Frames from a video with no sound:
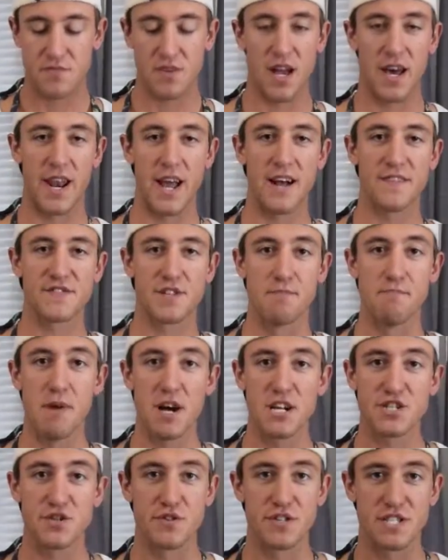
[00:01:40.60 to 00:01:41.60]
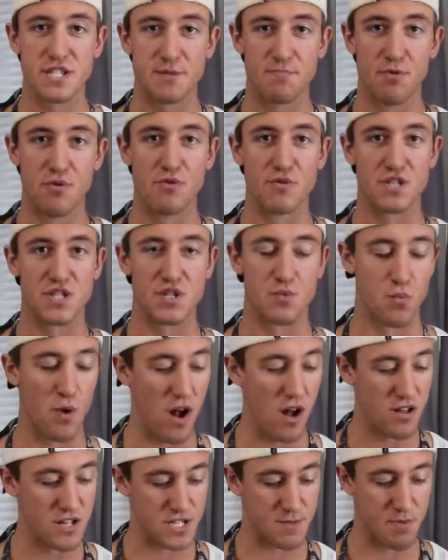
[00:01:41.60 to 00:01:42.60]
And I have some measuring spoons as
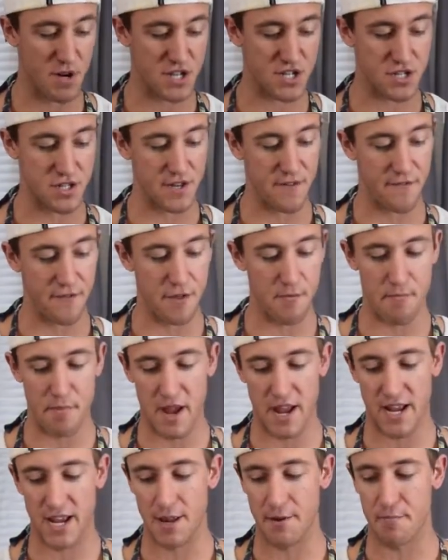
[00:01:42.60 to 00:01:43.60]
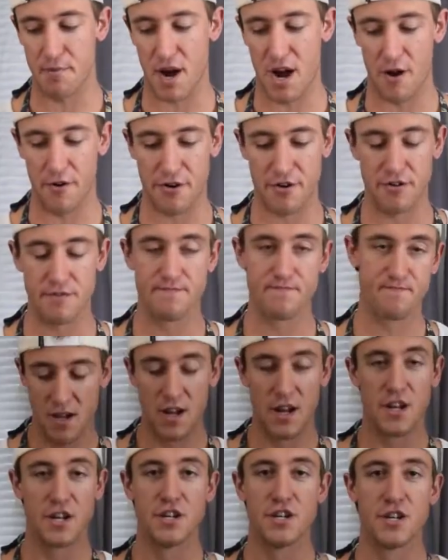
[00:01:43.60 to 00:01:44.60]
well, especially for the baking powder.
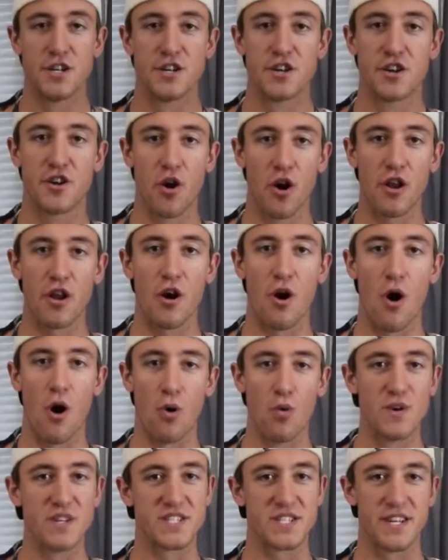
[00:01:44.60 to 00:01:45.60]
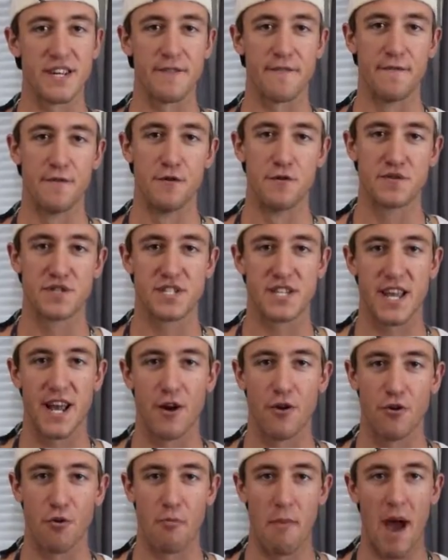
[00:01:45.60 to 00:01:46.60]
You're going to always need a food
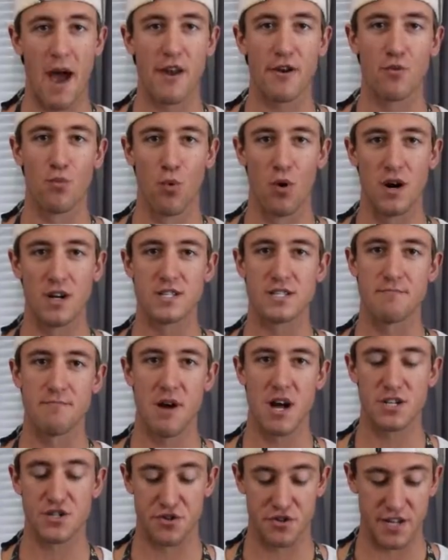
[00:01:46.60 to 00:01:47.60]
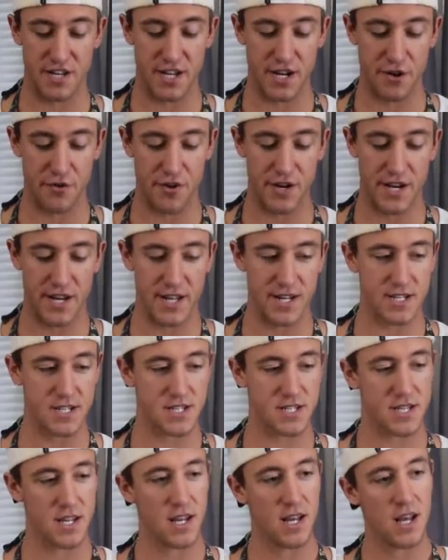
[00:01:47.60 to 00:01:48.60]
scale no matter what to measure the
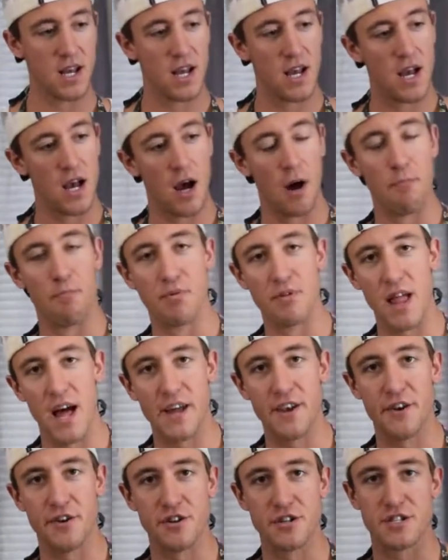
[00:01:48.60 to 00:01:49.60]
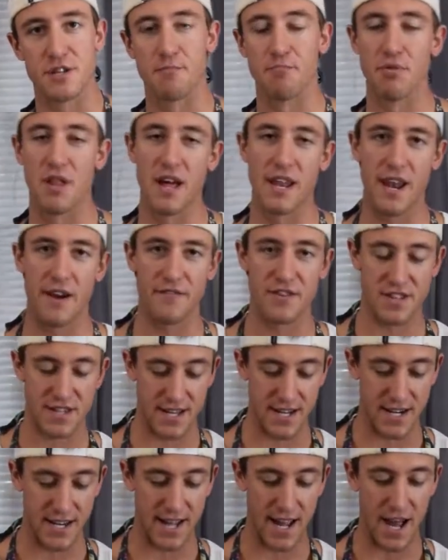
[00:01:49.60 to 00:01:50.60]
ingredients. A blender to blend
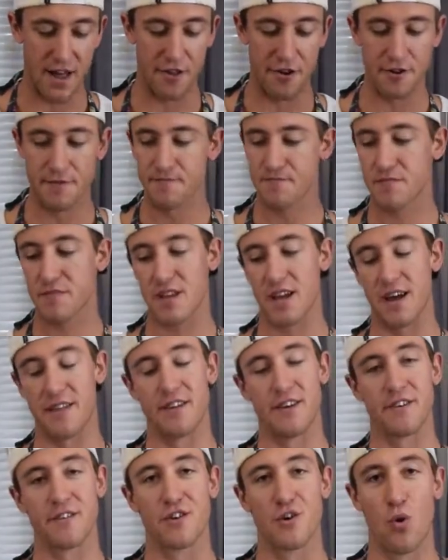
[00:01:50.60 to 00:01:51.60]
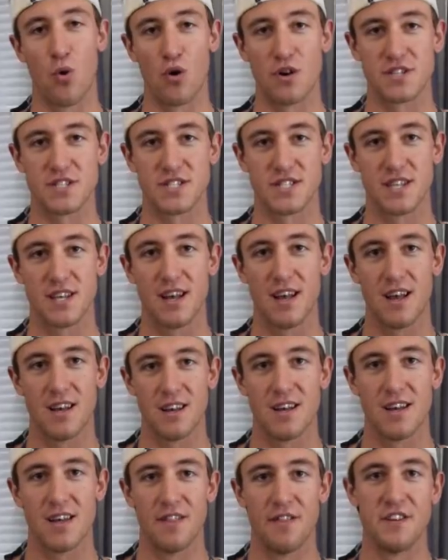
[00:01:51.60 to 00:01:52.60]
everything together. And then of course,
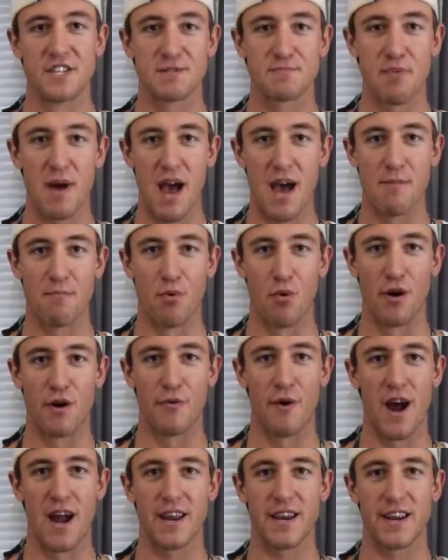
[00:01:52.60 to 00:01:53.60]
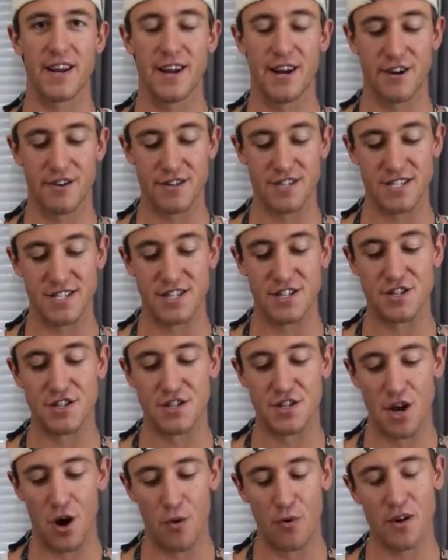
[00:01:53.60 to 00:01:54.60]
this bad boy right here. It's a
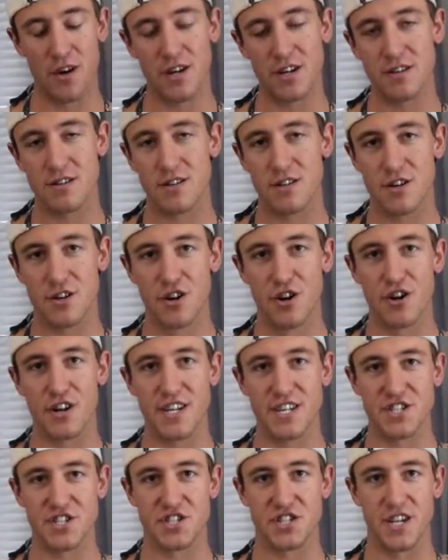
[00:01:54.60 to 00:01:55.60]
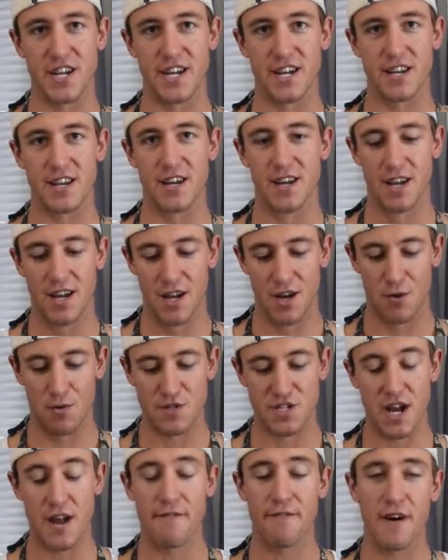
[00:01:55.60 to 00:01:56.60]
donut cooking sheet,
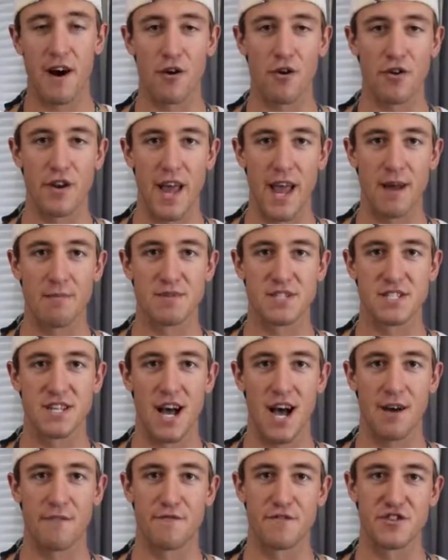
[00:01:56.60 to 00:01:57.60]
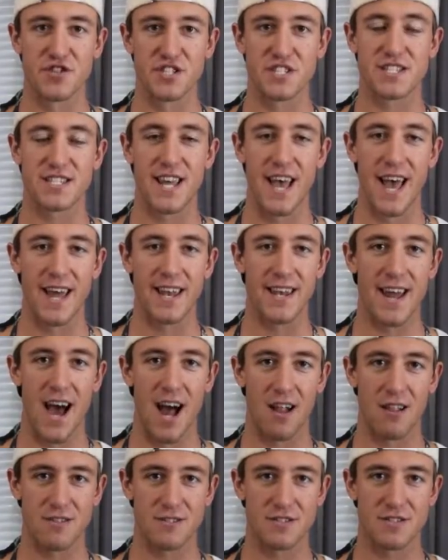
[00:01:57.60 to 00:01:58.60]
which I found on Amazon for just
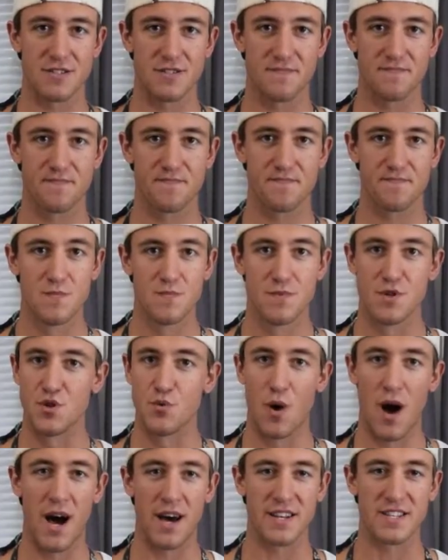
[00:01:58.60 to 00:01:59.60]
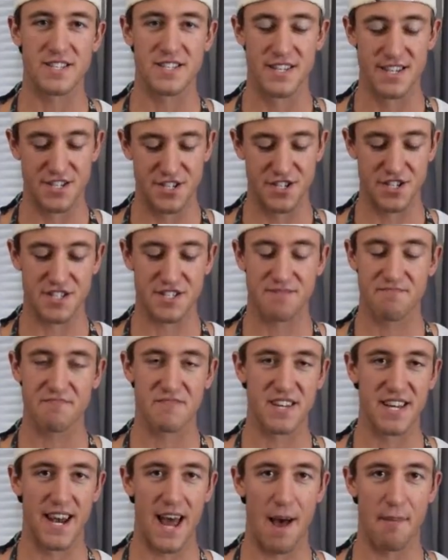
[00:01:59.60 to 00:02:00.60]
$10. You honestly
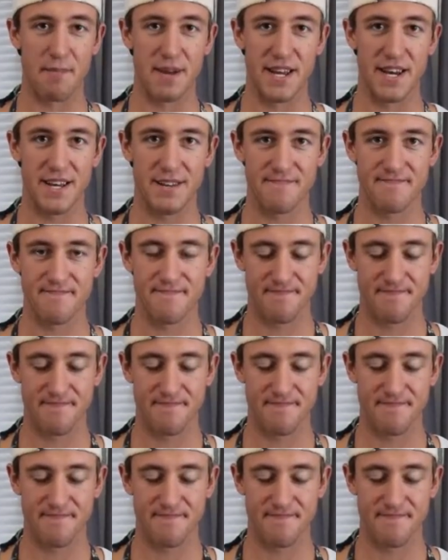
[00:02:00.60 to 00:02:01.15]
just cannot beat it.